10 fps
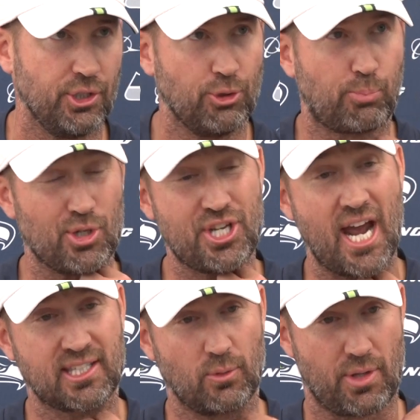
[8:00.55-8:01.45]
you
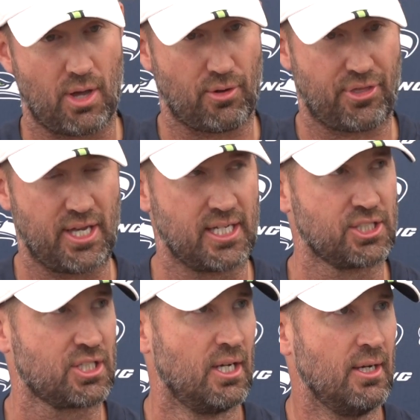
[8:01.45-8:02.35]
protect it with other
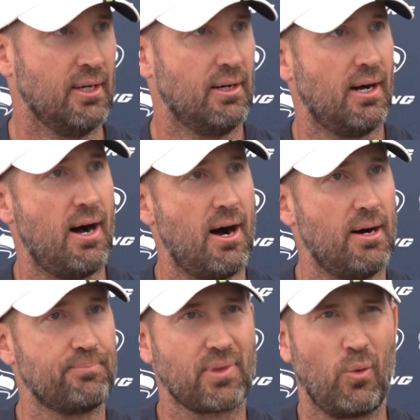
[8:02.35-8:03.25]
things.
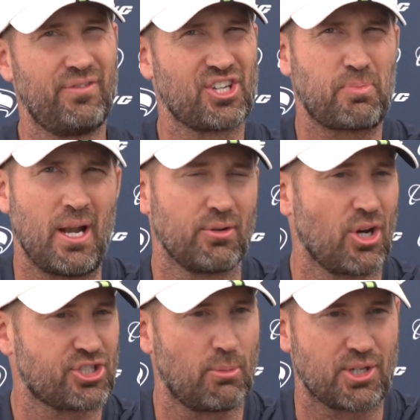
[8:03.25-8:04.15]
We've just been able to
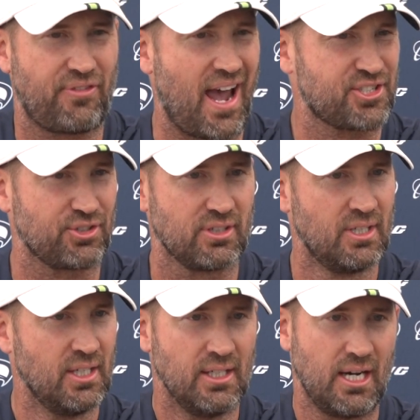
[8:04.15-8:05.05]
go so much faster.
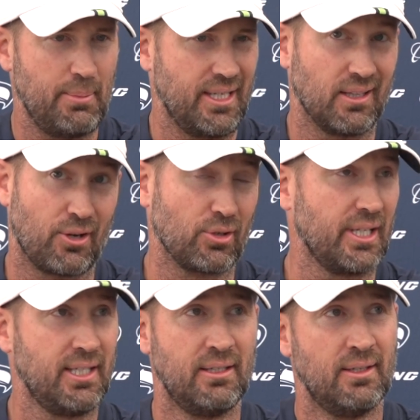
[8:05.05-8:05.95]
I mean,
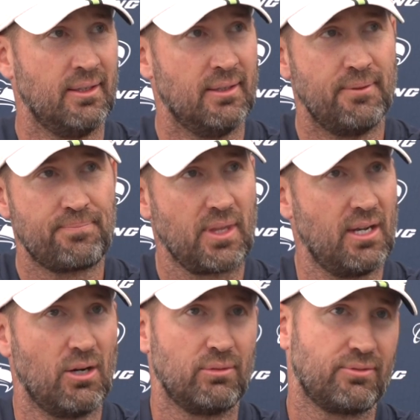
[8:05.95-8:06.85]
literally,
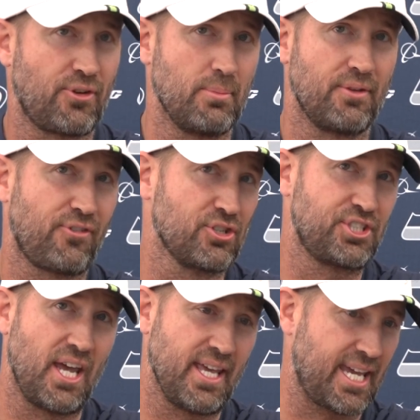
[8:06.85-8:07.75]
you know, from the
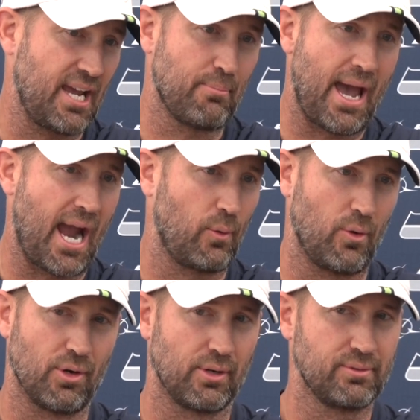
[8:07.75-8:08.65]
first day they came back,
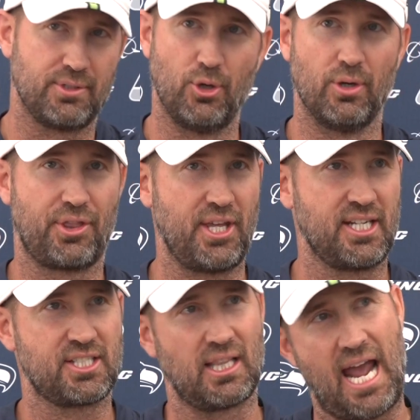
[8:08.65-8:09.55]
we were doing
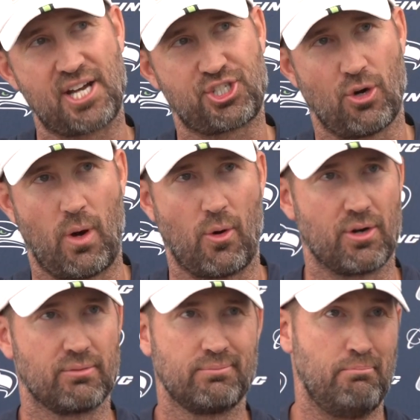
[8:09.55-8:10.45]
things that last year we
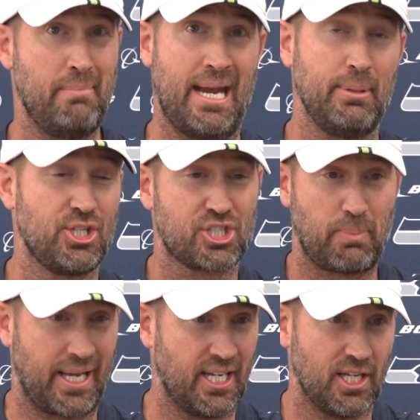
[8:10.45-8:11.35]
were maybe just
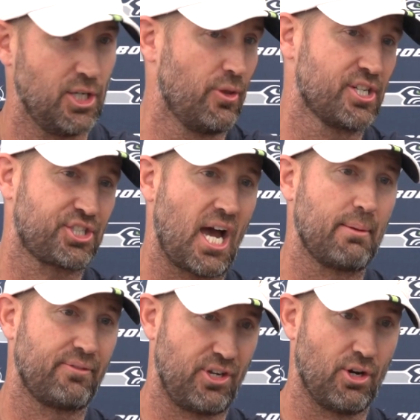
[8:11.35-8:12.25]
beginning to do this
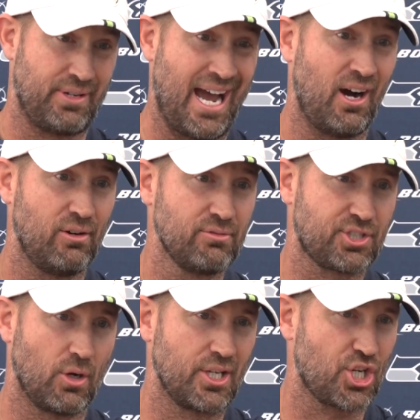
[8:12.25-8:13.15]
time of year now.
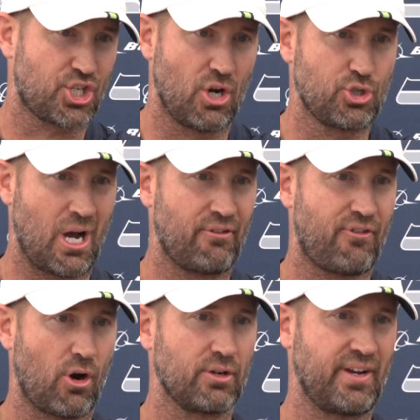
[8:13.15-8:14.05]
So it just shows you how
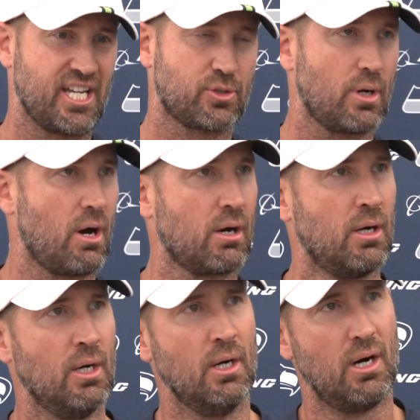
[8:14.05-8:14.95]
far advanced we are.
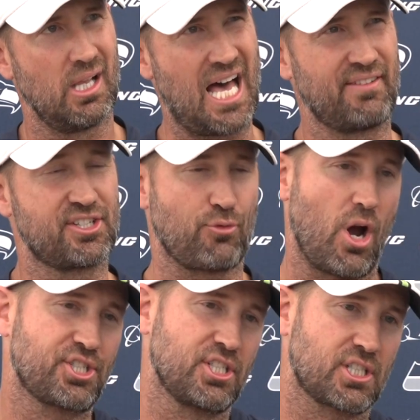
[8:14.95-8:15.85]
A lot of it's
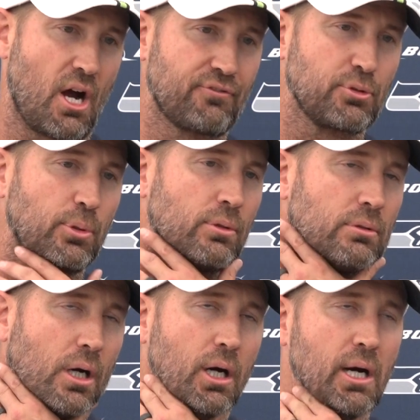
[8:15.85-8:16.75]
Russ is comfortable,
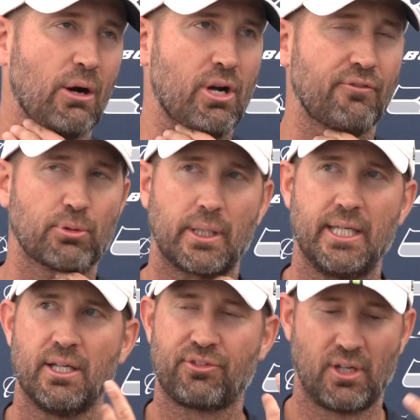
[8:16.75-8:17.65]
how comfortable he
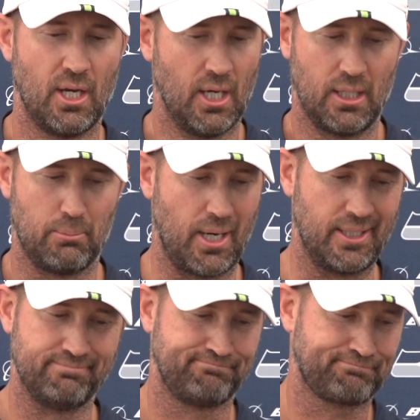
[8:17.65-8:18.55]
is.
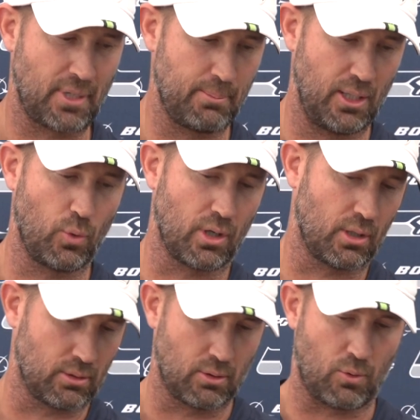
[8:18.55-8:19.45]
But, I mean,
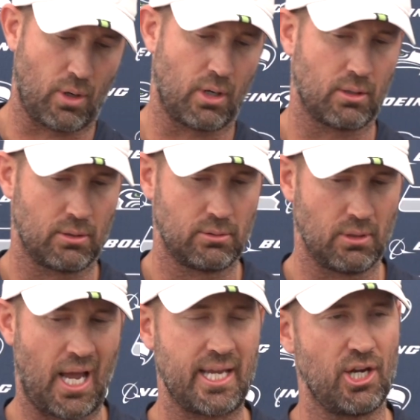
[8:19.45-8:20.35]
we're
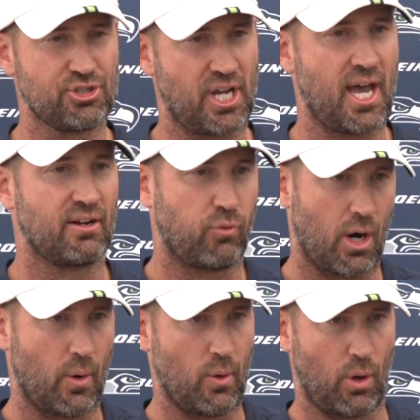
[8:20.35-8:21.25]
light years ahead of
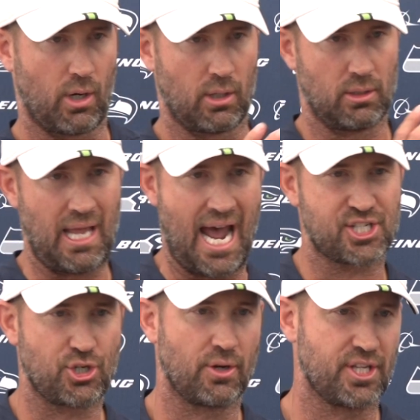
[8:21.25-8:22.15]
where we were
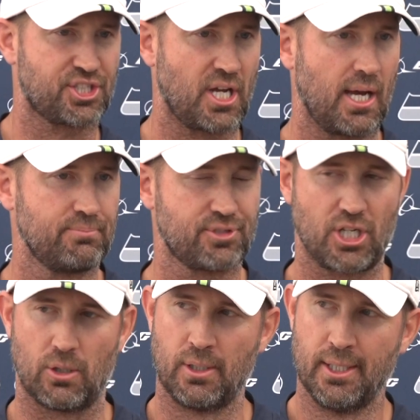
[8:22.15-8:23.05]
last year at this time.
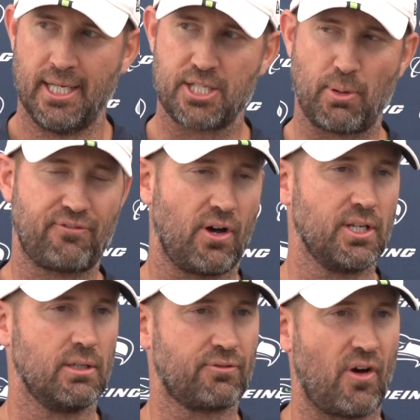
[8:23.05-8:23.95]
So it's been
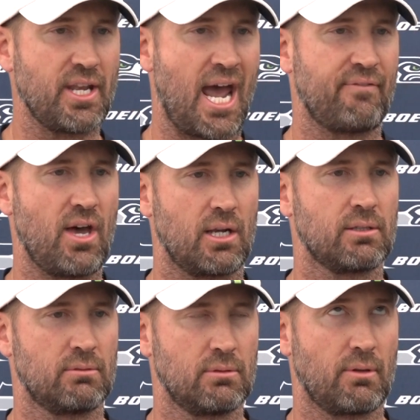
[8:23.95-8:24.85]
fun to have that
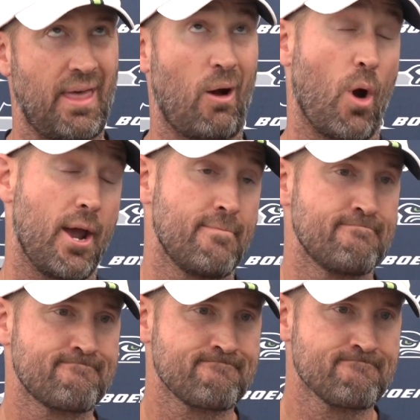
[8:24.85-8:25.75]
way.
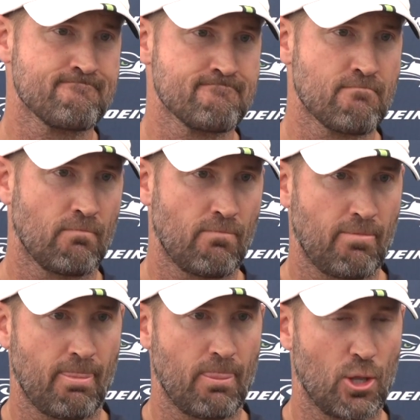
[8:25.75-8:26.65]
Does that mean putting
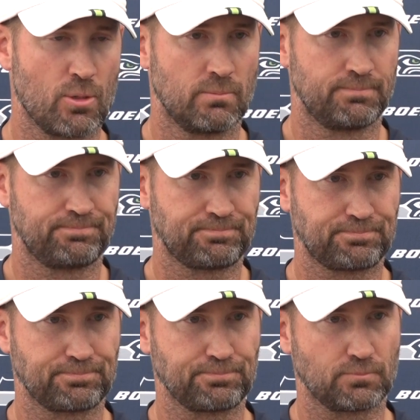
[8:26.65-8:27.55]
more on Russ's
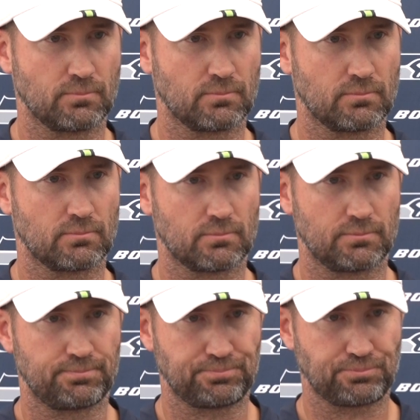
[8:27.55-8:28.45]
shoulder in terms
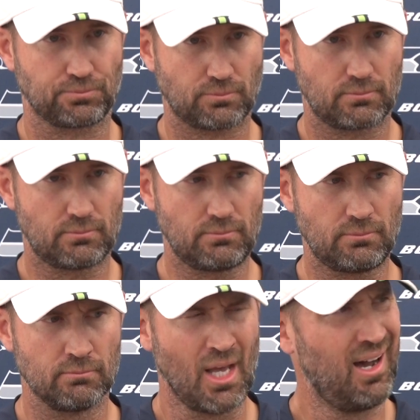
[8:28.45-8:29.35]

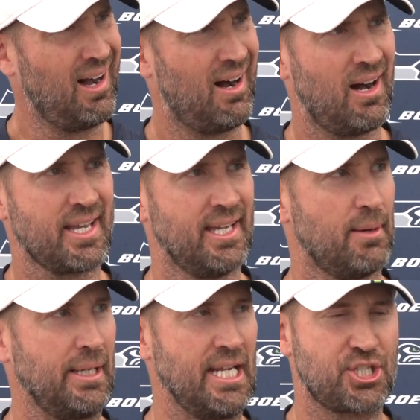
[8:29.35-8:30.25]
of again,
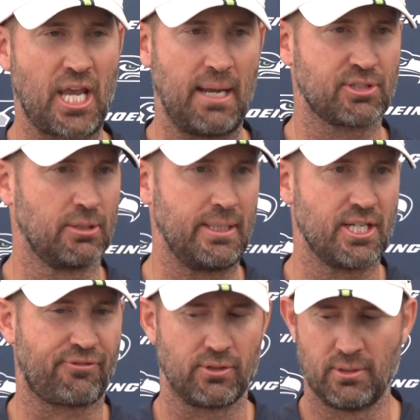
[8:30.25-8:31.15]
I mean, each game's going to be
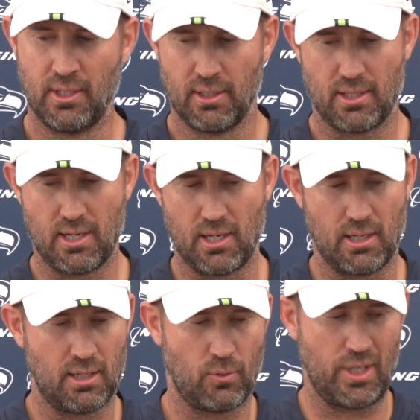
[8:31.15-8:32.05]
different.
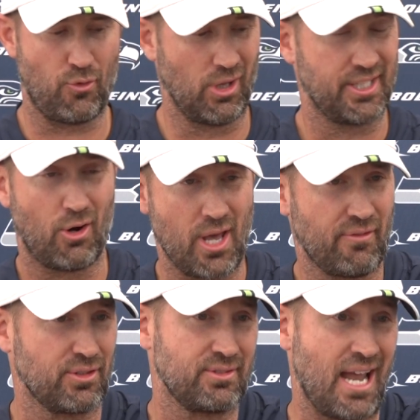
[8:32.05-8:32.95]
We really don't
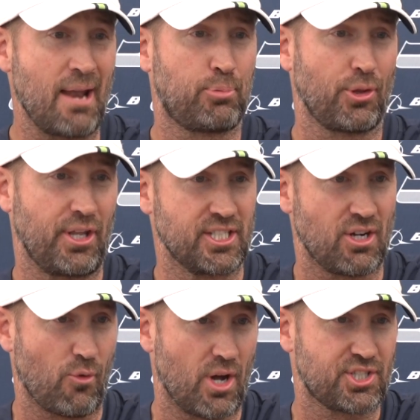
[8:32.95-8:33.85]
ever not put
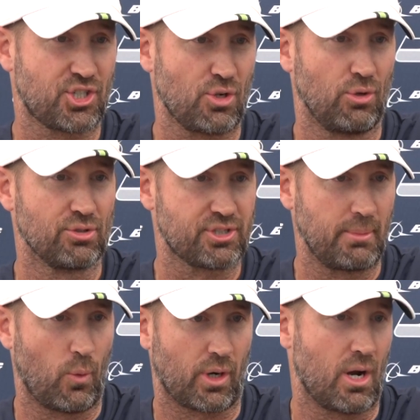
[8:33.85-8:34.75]
things on Russ's shoulders. I
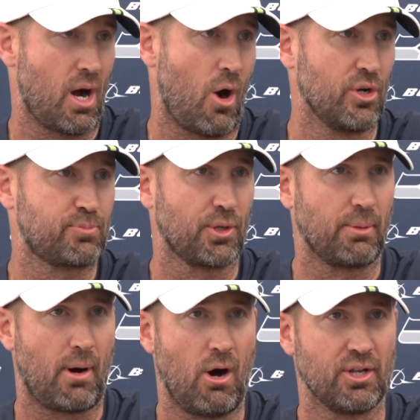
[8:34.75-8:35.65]
mean, we're going to always put
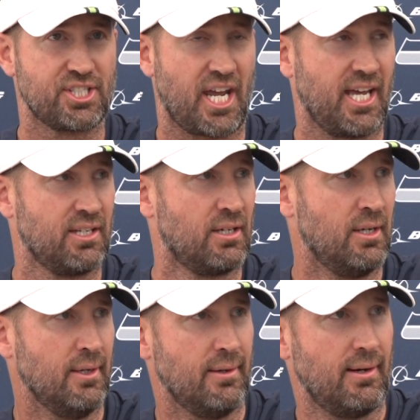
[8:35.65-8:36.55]
the ball in his hand
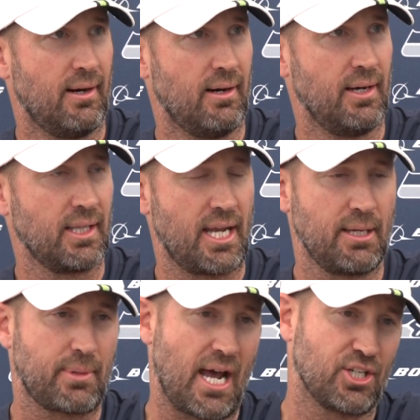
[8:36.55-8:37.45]
and let
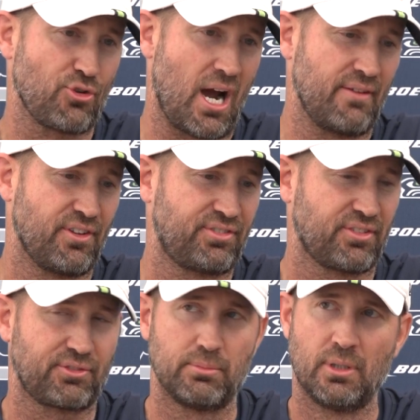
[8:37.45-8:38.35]
him kind of drive the
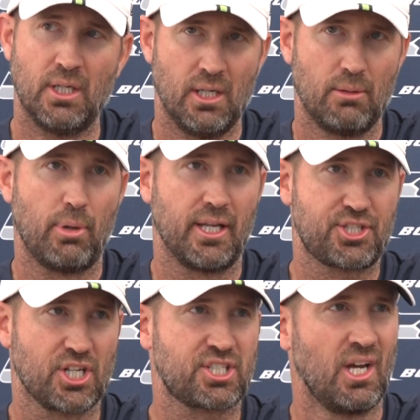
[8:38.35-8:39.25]
system. But
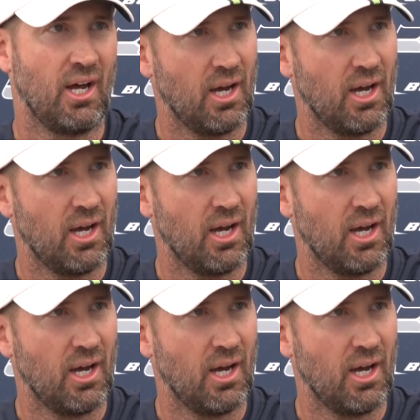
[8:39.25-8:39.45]
it's just